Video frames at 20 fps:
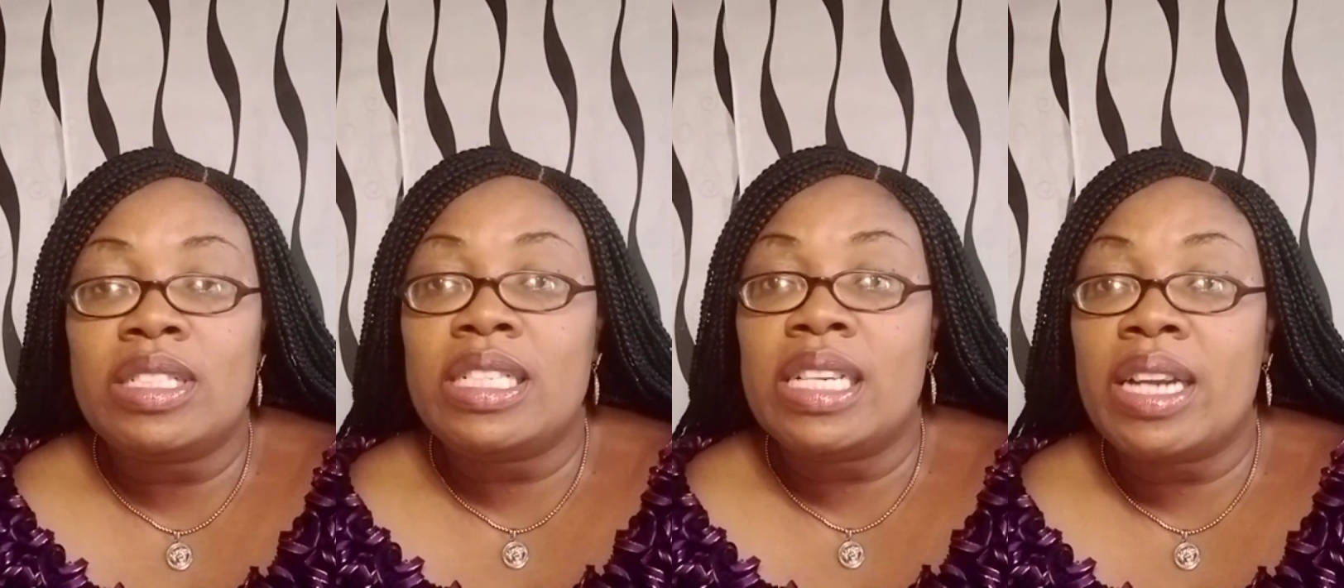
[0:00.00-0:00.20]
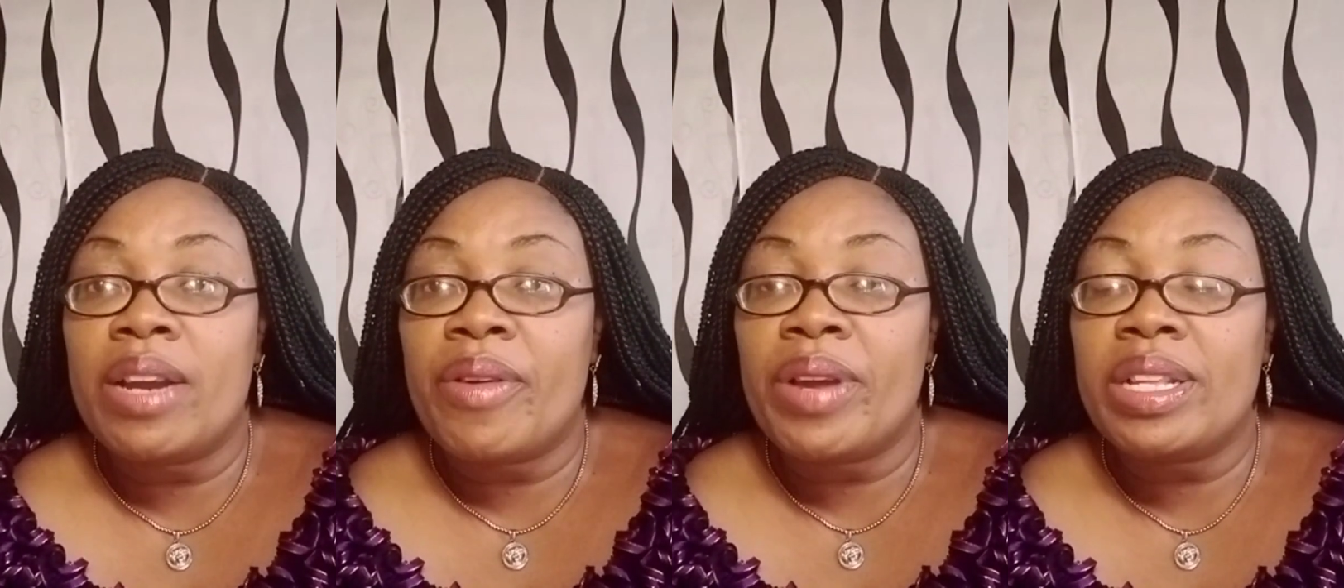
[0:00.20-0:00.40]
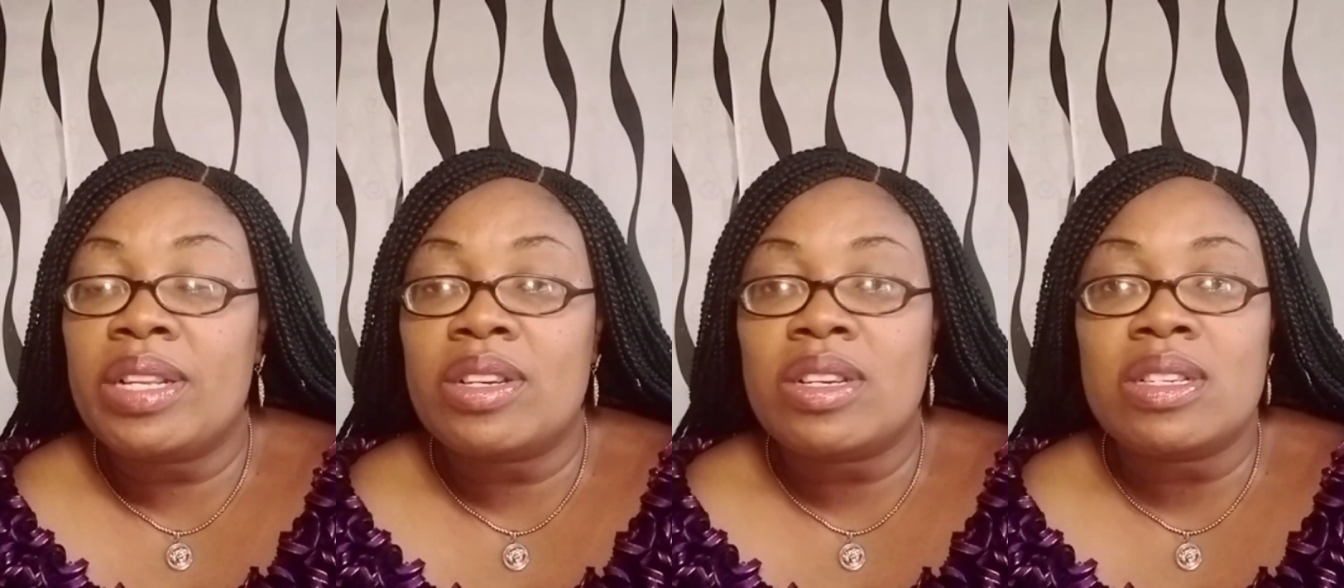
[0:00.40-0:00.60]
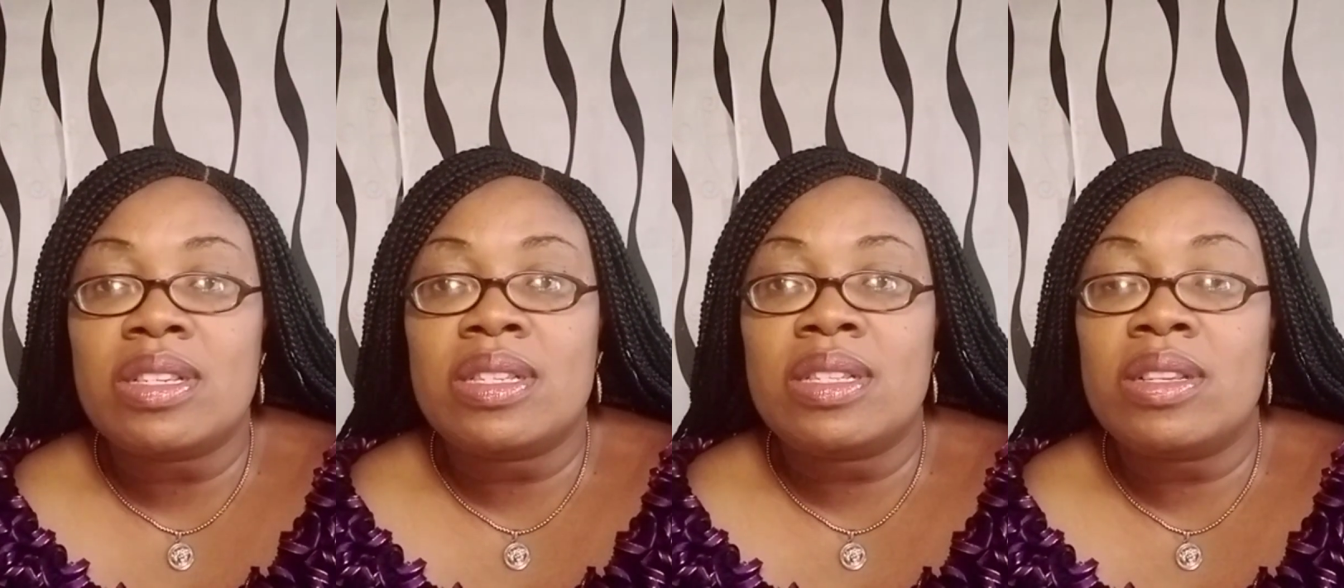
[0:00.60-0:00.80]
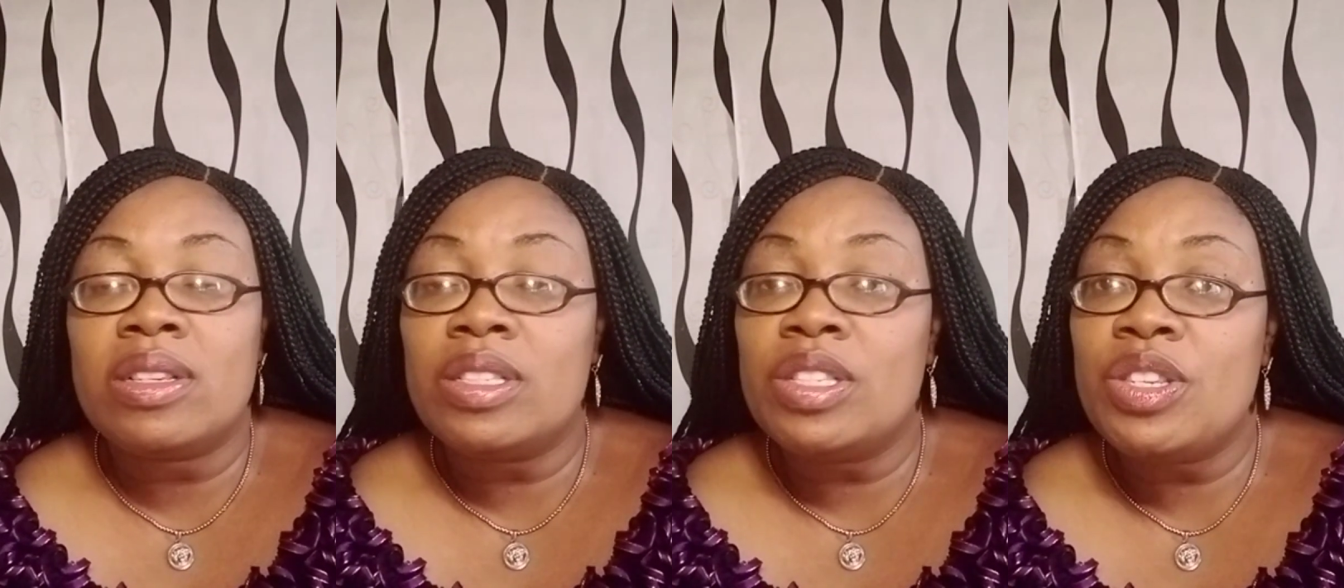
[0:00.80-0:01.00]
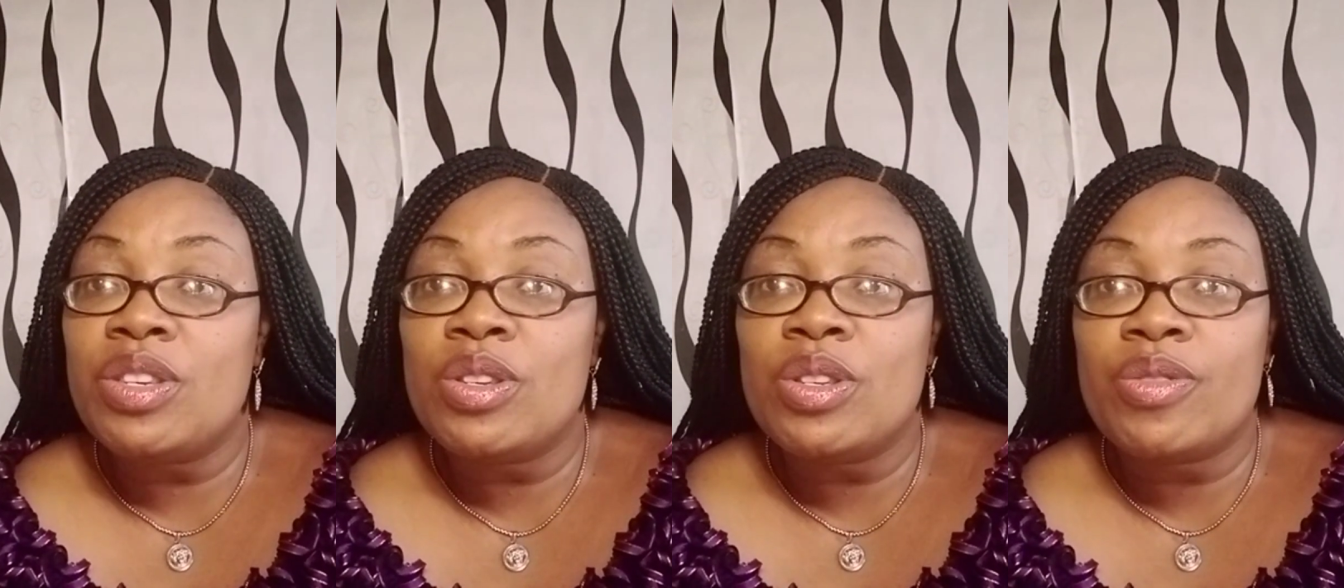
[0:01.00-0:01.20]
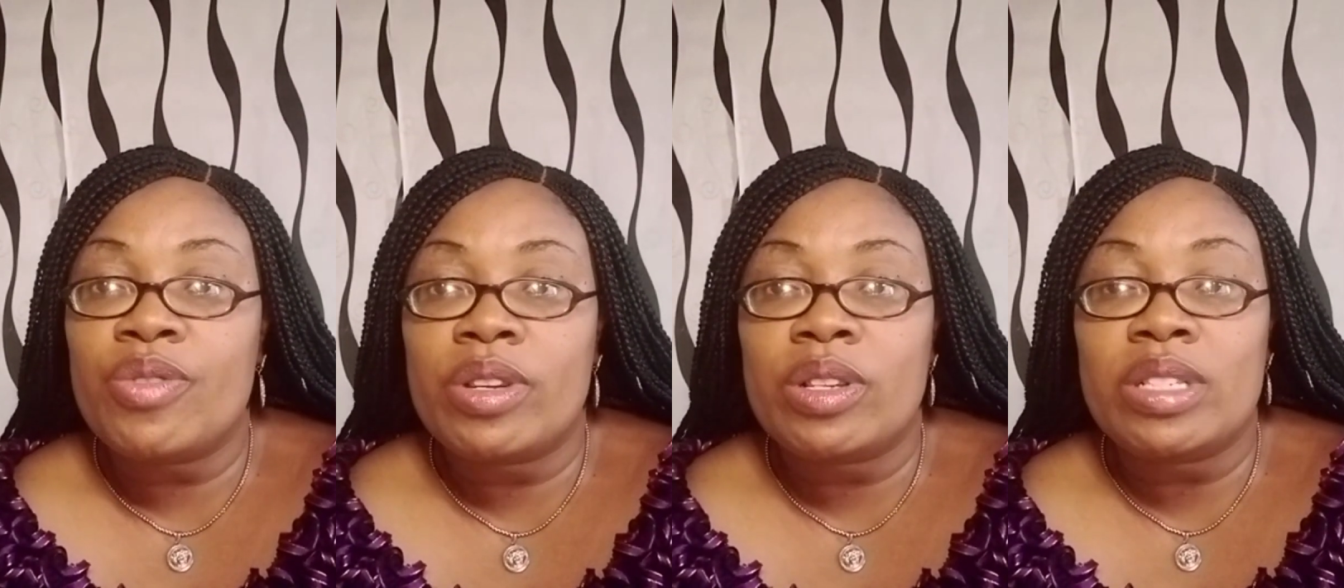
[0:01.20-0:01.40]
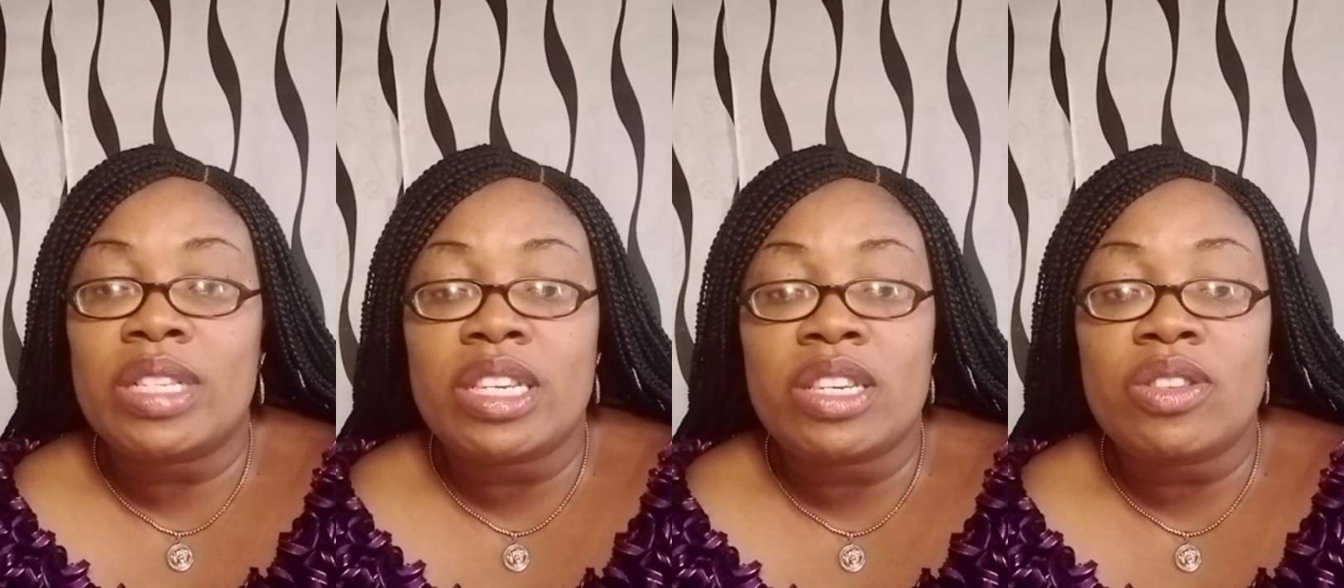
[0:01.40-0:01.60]
generators don't use
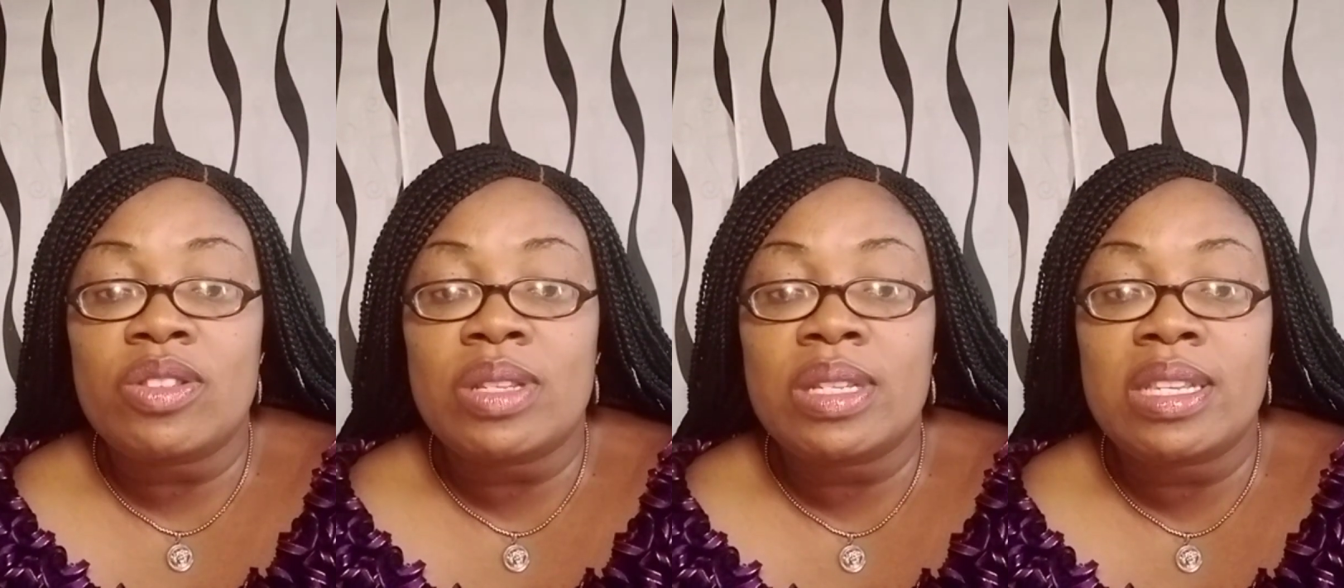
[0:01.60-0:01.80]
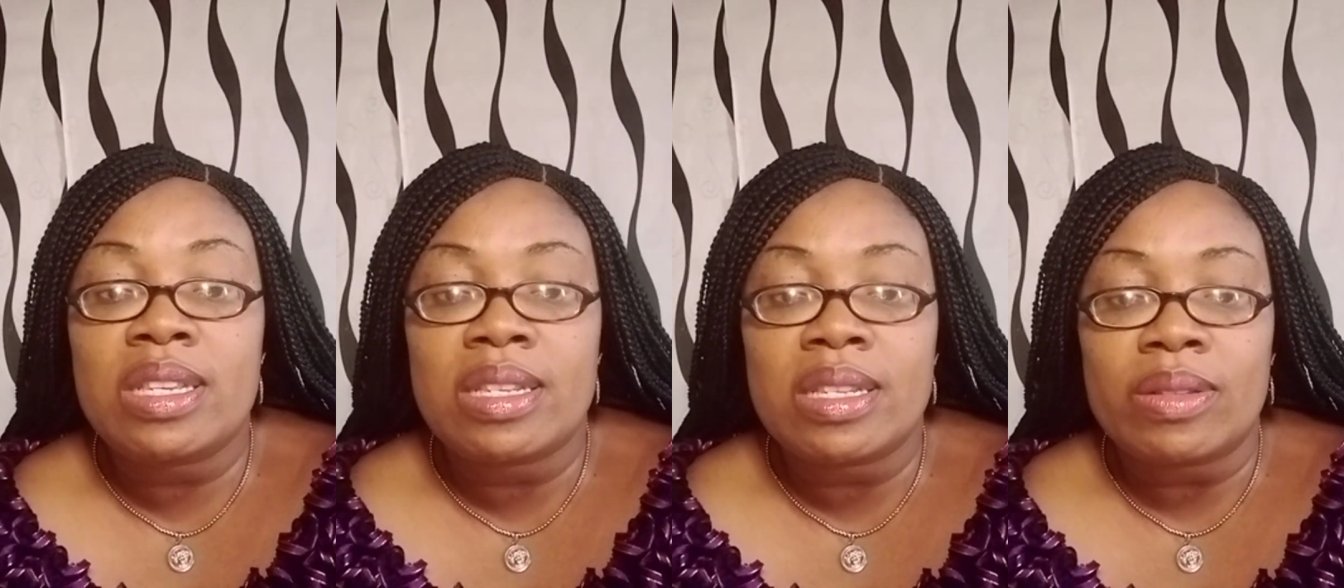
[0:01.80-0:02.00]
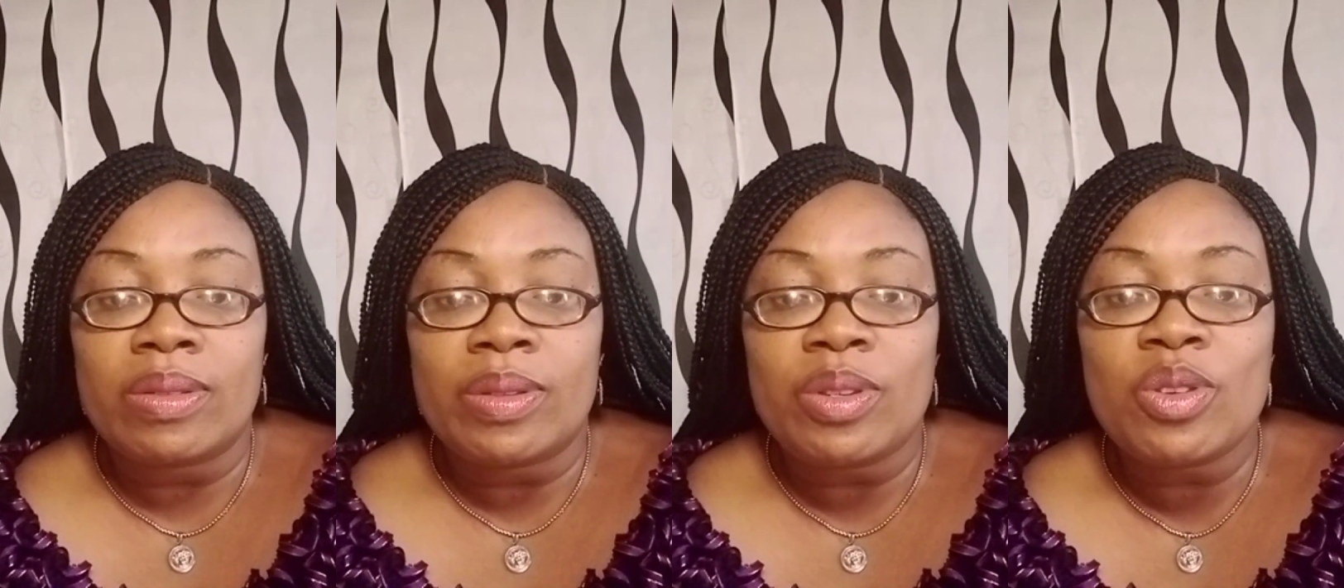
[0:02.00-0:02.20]
fuel, they use diesel.